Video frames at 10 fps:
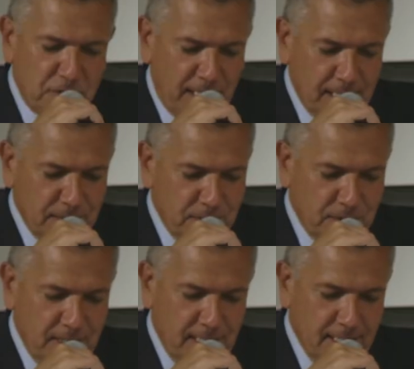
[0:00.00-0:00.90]

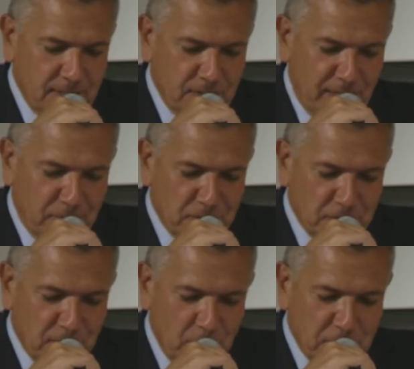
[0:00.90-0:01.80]
challenge that San
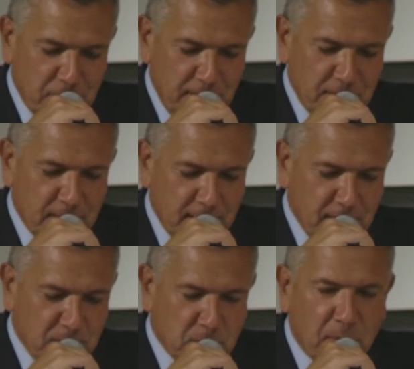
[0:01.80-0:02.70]
Francisco is facing
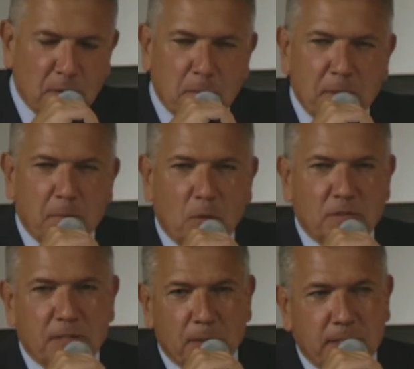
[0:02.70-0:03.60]
that is probably more
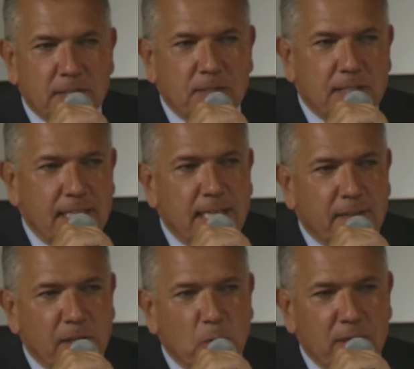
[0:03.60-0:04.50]
serious than
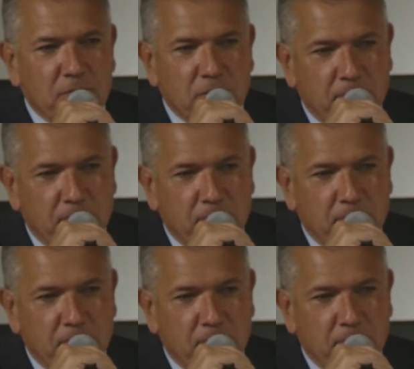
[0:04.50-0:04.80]
anything we have